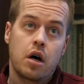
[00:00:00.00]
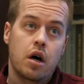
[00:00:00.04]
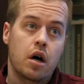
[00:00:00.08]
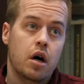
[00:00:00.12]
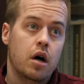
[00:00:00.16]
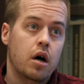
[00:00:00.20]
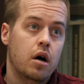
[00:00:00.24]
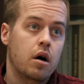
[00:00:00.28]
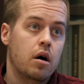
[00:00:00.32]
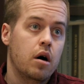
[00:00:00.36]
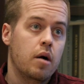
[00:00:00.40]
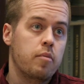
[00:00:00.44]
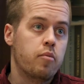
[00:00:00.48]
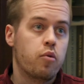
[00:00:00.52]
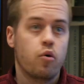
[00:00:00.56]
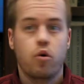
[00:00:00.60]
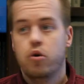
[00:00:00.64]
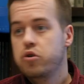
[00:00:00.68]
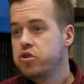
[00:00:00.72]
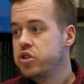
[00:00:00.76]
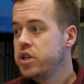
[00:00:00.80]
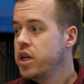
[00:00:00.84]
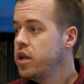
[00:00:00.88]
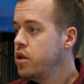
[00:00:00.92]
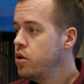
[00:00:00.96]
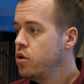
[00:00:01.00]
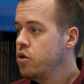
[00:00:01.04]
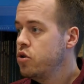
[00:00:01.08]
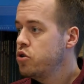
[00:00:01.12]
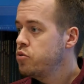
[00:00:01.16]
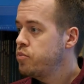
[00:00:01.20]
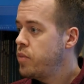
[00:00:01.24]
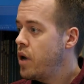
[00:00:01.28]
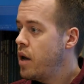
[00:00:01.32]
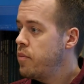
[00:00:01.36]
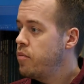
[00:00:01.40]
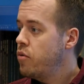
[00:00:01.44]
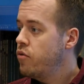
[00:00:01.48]
a broadsheet
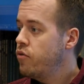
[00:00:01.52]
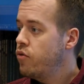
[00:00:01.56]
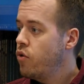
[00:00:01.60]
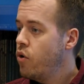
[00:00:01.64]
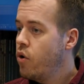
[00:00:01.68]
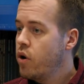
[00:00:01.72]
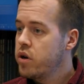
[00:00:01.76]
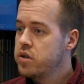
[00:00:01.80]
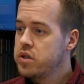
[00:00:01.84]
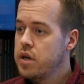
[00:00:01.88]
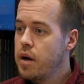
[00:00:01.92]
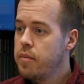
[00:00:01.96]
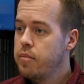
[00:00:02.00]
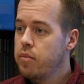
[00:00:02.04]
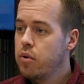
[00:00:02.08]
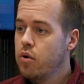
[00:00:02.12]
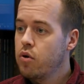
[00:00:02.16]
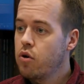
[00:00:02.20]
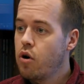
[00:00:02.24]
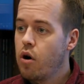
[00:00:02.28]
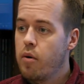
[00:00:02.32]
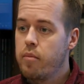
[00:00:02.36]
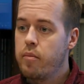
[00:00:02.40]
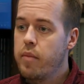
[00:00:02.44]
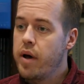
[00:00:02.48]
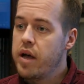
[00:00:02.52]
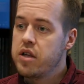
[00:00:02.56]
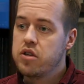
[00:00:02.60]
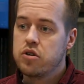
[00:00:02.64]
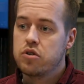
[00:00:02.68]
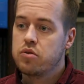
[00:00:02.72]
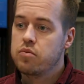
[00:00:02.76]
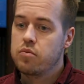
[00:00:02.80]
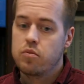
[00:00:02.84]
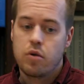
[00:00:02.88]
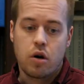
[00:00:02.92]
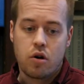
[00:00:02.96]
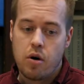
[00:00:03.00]
newspaper, for example,
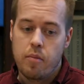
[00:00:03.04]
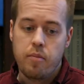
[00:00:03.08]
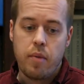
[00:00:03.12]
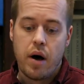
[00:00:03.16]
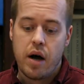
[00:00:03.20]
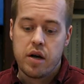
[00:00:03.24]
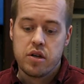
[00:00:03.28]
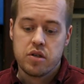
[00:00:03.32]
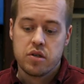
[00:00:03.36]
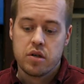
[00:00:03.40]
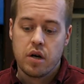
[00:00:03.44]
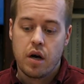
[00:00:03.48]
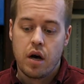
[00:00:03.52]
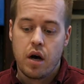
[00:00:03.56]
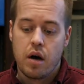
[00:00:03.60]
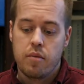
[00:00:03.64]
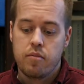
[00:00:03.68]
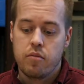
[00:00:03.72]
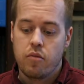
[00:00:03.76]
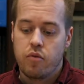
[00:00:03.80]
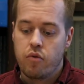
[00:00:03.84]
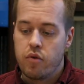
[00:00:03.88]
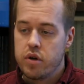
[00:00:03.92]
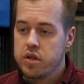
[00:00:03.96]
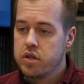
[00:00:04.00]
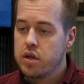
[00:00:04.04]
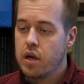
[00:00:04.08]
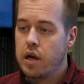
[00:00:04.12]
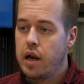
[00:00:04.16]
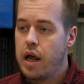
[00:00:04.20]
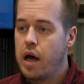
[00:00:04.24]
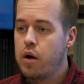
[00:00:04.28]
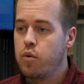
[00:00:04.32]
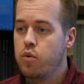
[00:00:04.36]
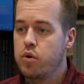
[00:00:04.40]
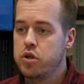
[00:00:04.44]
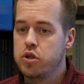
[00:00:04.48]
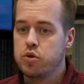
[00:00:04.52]
combines written
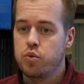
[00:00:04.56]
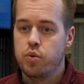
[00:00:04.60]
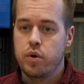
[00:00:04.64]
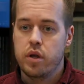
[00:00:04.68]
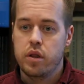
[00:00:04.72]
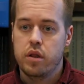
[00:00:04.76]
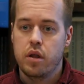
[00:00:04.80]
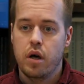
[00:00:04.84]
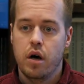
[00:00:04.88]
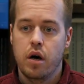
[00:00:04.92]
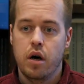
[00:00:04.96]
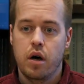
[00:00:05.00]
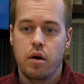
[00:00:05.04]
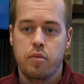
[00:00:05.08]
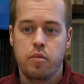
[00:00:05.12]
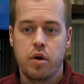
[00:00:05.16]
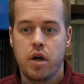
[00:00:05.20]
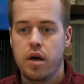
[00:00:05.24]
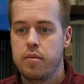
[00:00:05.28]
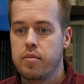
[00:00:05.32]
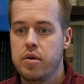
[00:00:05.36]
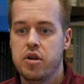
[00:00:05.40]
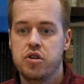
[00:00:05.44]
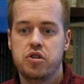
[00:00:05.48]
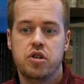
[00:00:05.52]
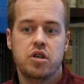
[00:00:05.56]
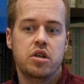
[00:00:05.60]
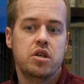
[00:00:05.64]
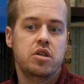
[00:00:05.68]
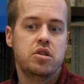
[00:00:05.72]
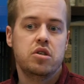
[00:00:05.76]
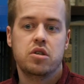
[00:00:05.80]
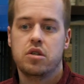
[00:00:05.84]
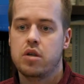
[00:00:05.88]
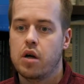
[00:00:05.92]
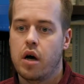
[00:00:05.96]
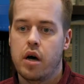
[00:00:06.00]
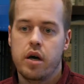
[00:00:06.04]
language with
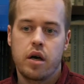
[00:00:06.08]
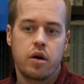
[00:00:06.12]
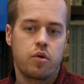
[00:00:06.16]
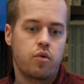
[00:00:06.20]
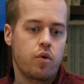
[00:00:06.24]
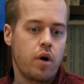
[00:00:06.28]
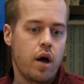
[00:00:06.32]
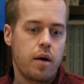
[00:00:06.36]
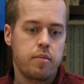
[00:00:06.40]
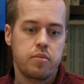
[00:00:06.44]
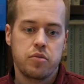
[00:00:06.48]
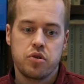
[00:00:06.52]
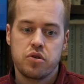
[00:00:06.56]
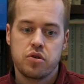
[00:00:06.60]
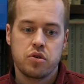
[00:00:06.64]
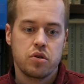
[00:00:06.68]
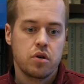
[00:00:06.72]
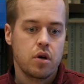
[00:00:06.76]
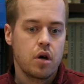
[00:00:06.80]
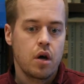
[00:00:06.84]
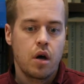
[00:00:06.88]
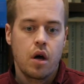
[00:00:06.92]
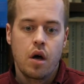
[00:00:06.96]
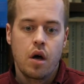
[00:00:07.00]
images, diagrams,